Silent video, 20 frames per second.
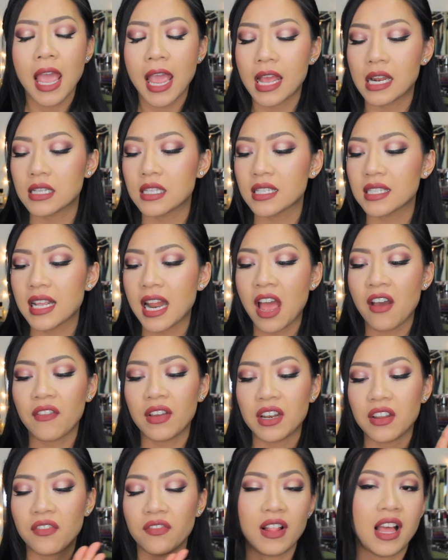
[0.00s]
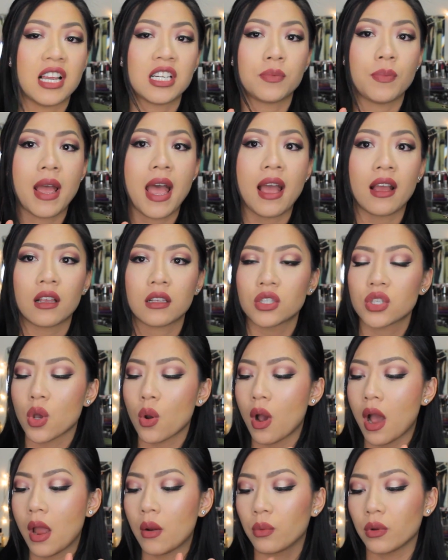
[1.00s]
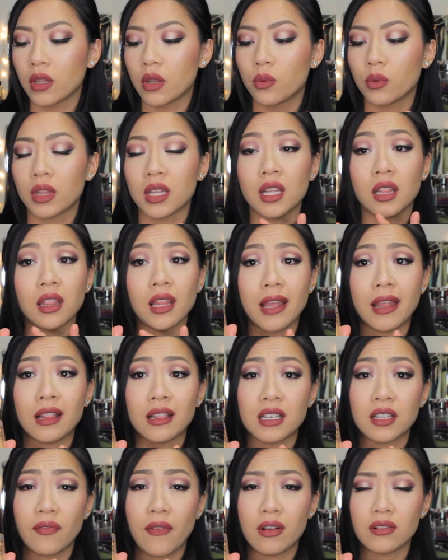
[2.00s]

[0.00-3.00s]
and doesn't have any flashback, so I really really like this